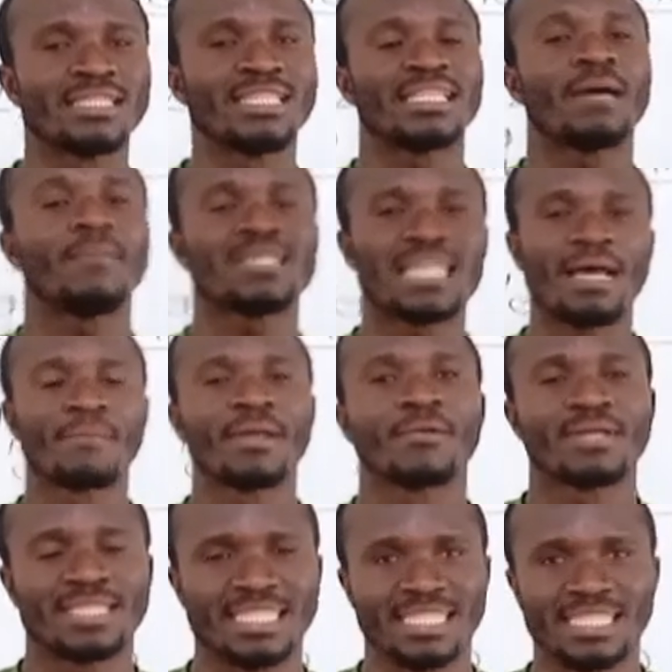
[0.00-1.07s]
the numbers are being
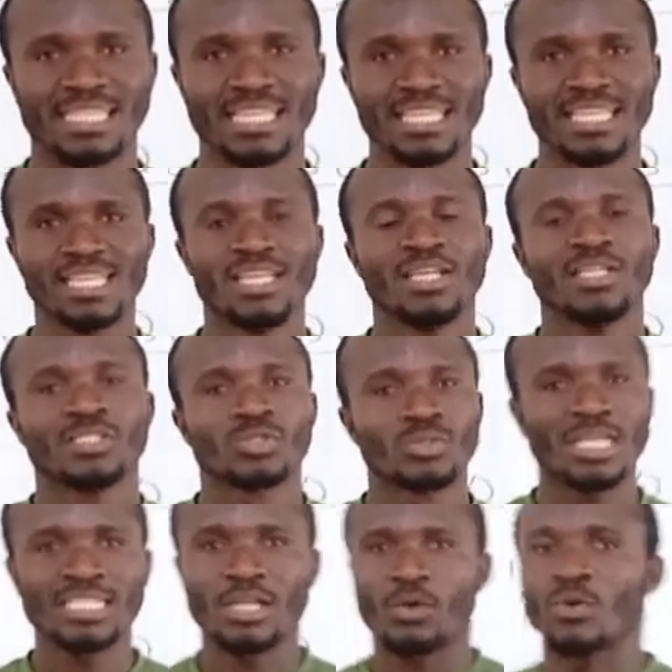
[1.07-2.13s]
written. So
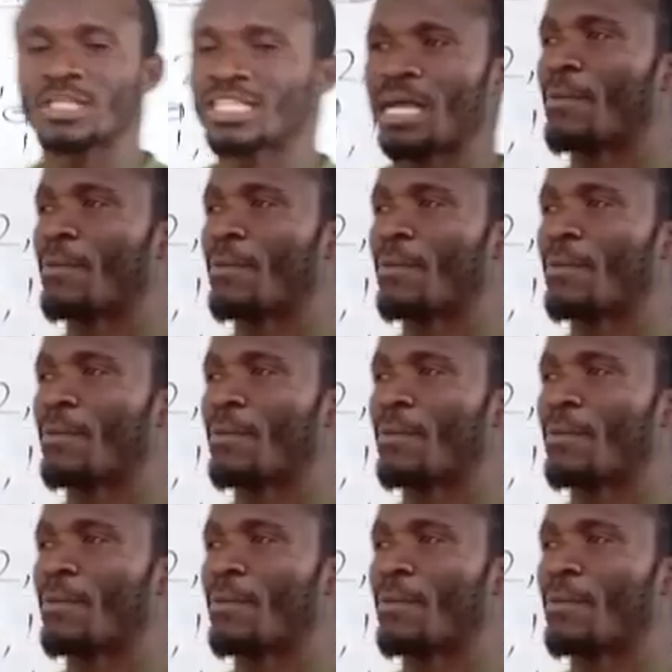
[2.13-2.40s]
that's the concept